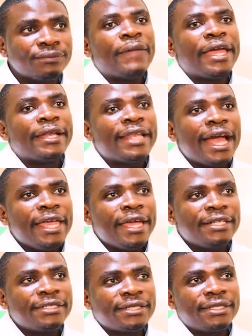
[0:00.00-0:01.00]
A
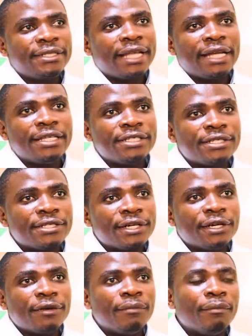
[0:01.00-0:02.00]
diet that is
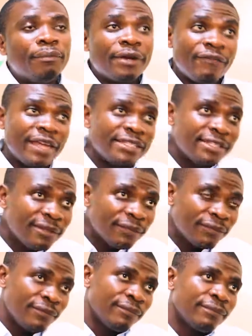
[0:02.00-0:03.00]
preventive
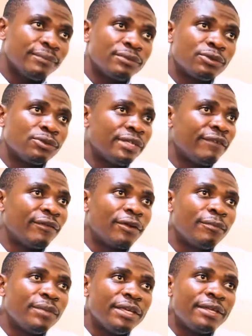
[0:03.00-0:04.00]
to
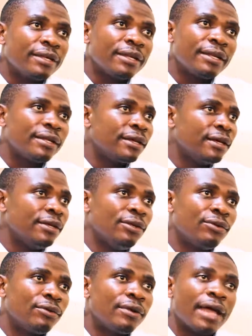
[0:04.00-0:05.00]
developing
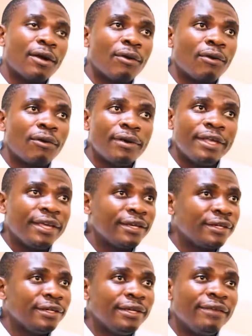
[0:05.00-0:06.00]

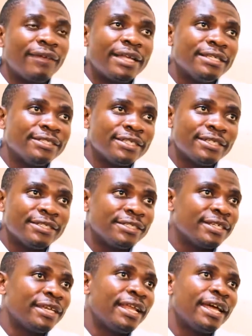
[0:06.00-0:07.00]
non-alcoholic liver disease
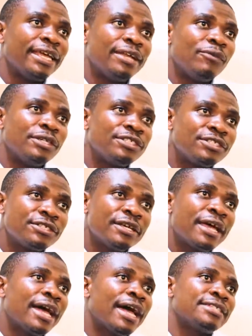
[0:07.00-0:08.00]
is a diet which
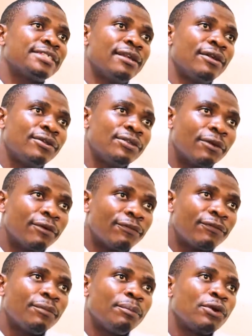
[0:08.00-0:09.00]
has a lot of
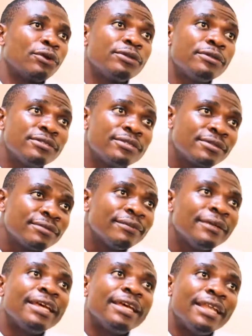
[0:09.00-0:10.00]
proteins,
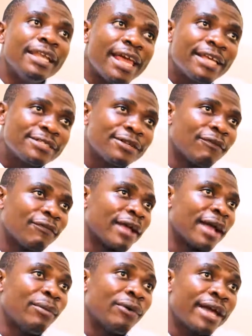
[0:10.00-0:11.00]
less of
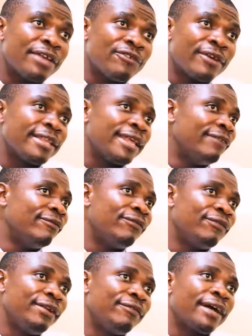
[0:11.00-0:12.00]
carbohydrate and
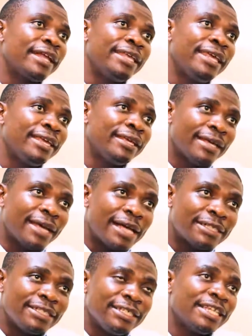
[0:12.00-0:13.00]
free fatty
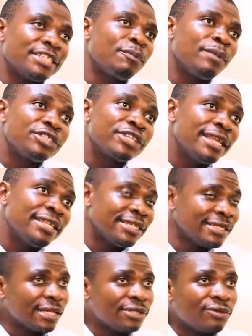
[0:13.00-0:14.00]
acid, especially the
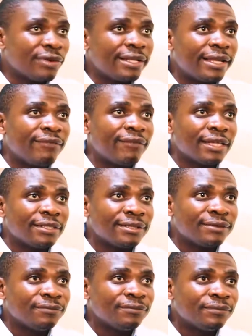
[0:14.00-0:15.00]
saturated fats.